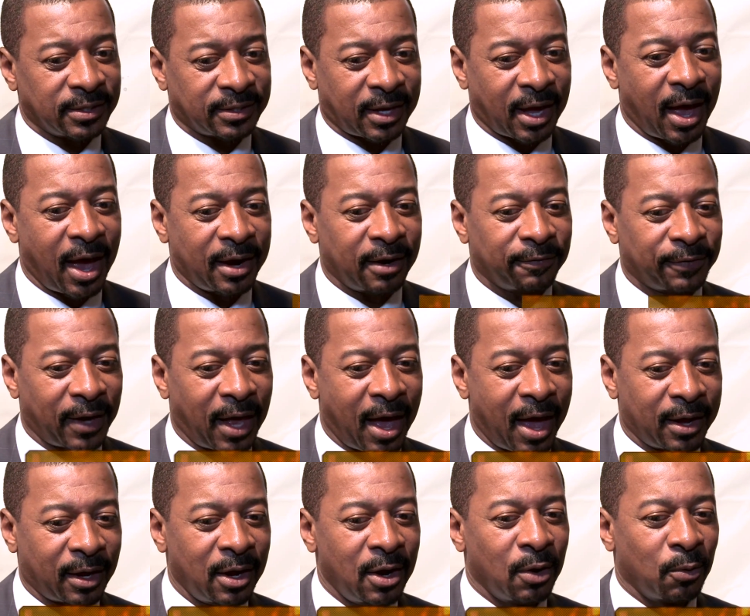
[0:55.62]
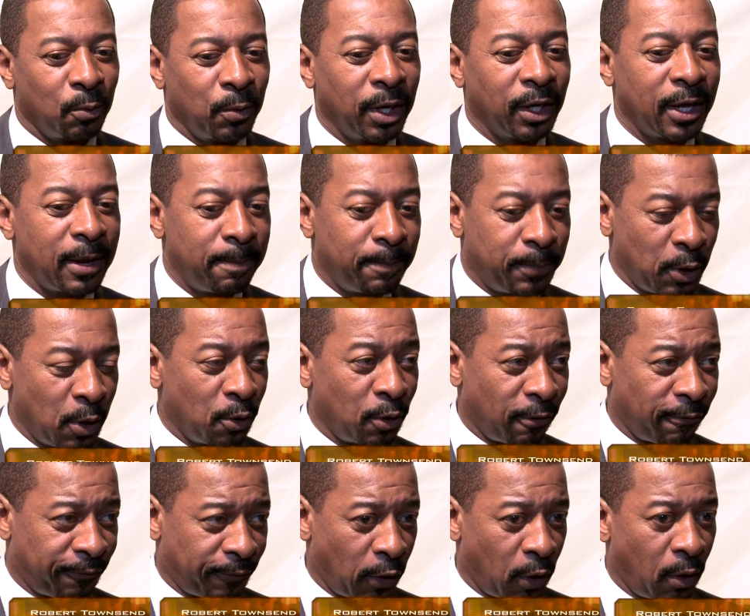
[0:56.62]
is kind of like really
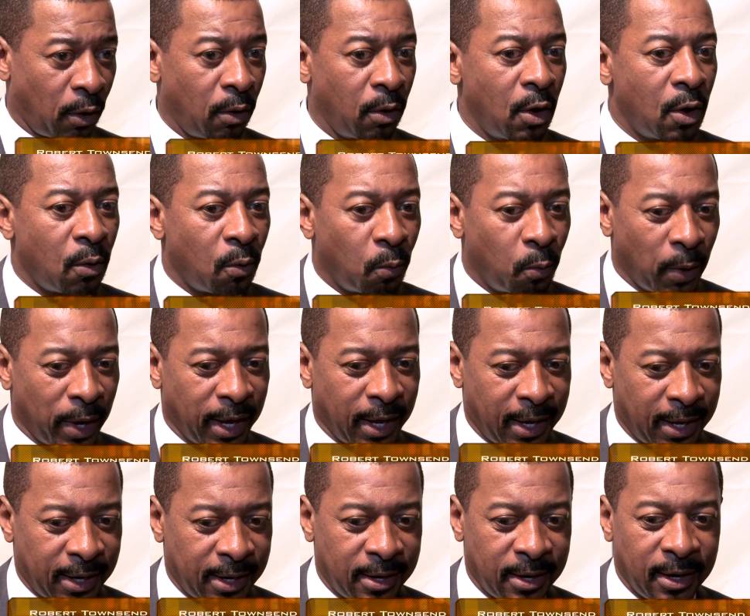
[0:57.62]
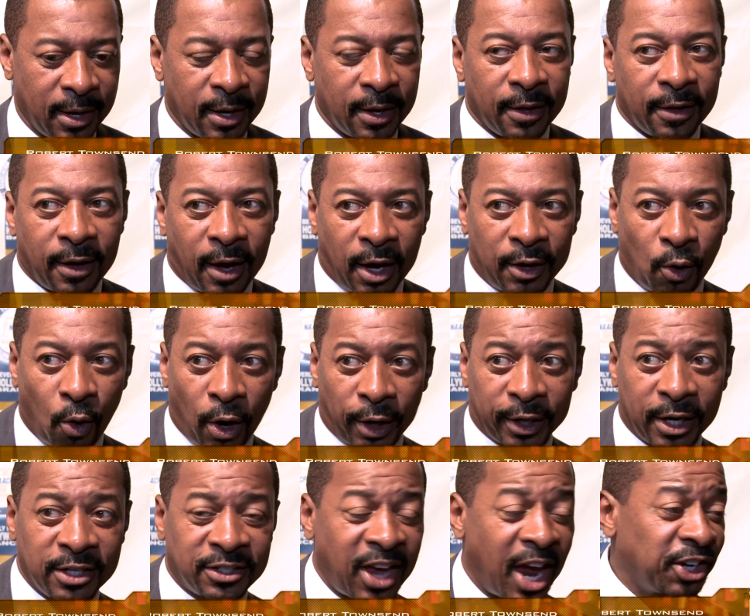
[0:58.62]
beautiful when an
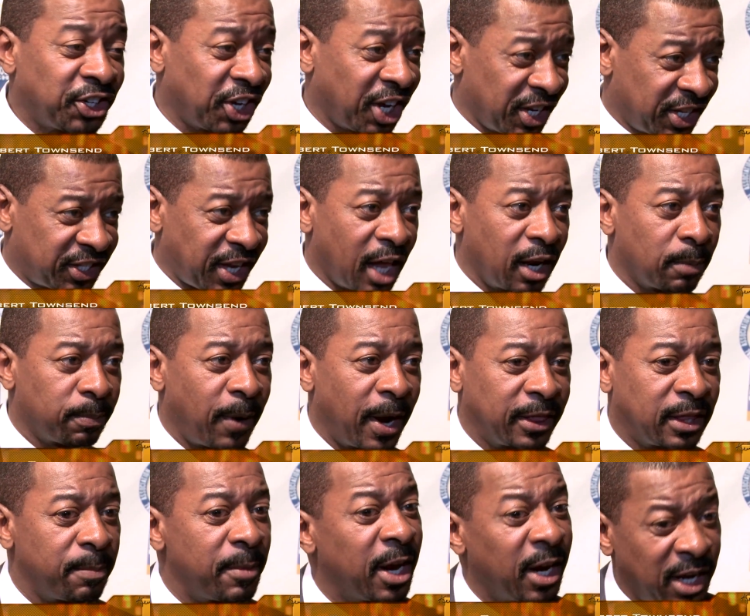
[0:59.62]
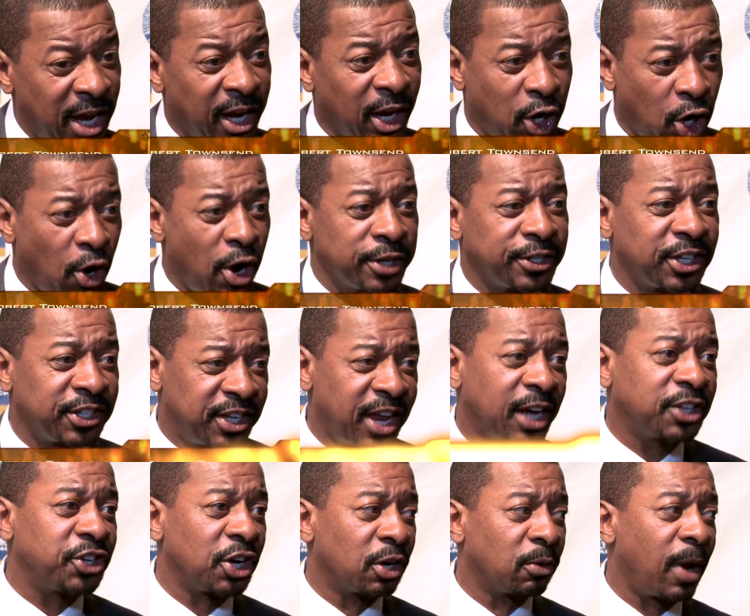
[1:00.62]
organization can celebrate them and encourage this
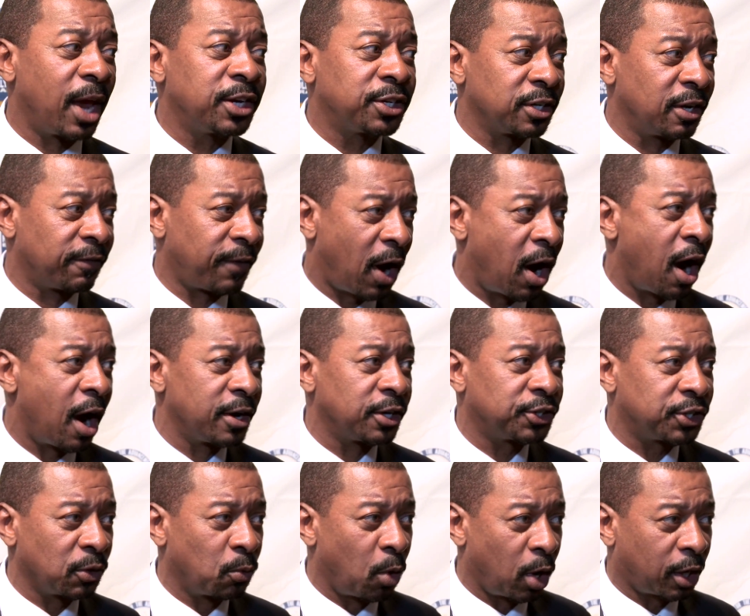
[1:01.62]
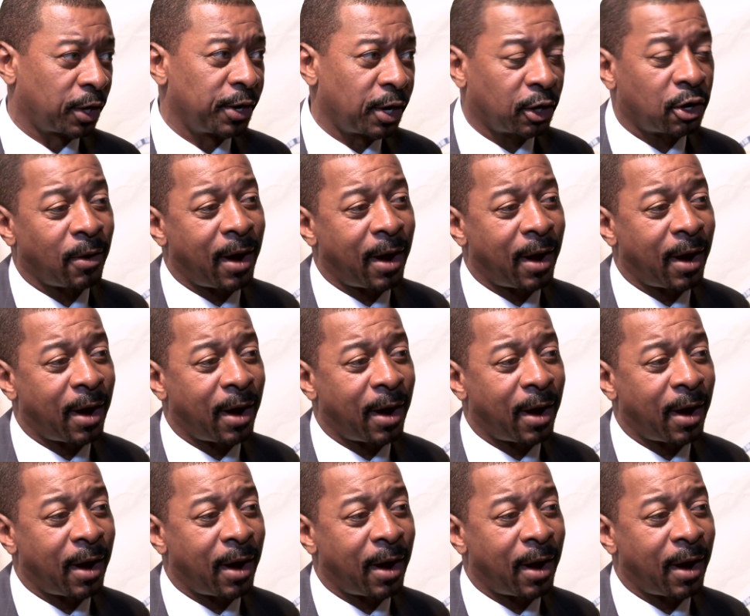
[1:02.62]
next generation of artists to work on their